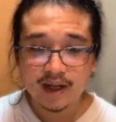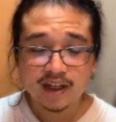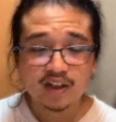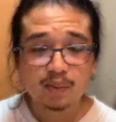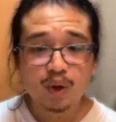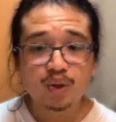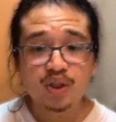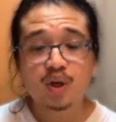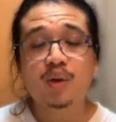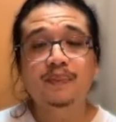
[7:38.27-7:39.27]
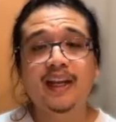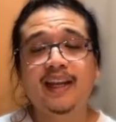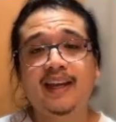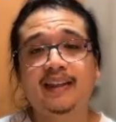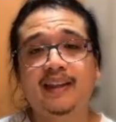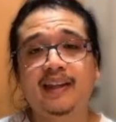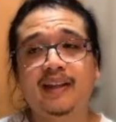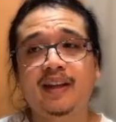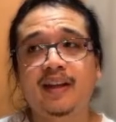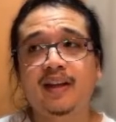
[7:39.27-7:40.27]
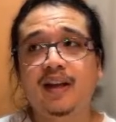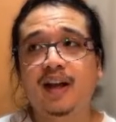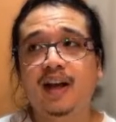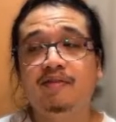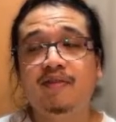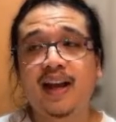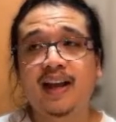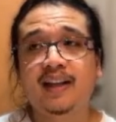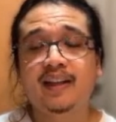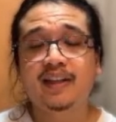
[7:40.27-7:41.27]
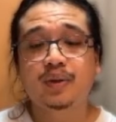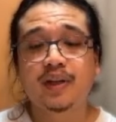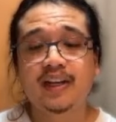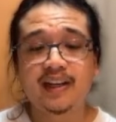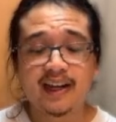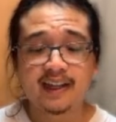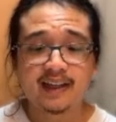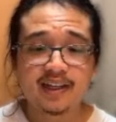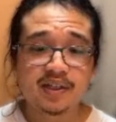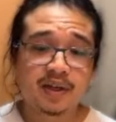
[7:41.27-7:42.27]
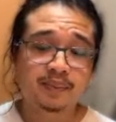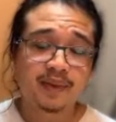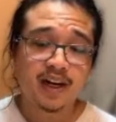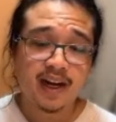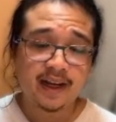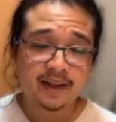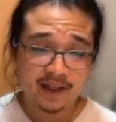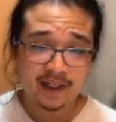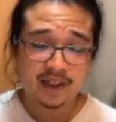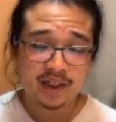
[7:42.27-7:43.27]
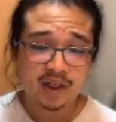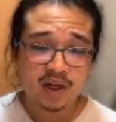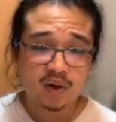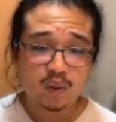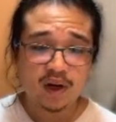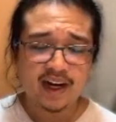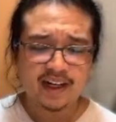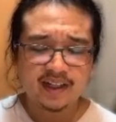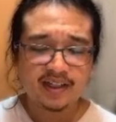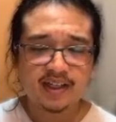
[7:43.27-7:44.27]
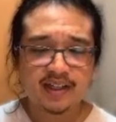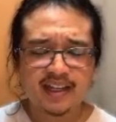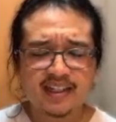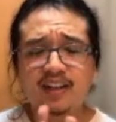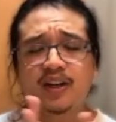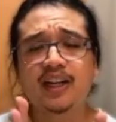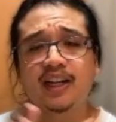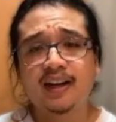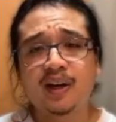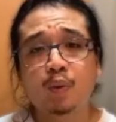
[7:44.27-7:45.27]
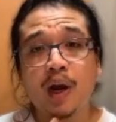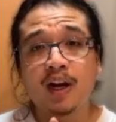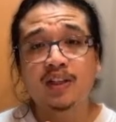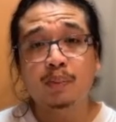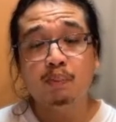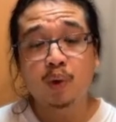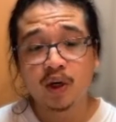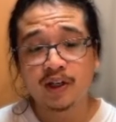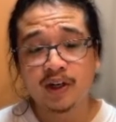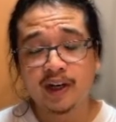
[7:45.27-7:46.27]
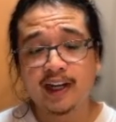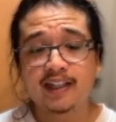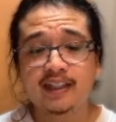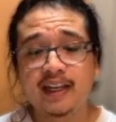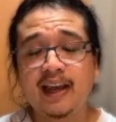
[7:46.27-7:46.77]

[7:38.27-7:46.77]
Now, the most complicated file that you can get is something like this, wherein it's not really clear where the border is,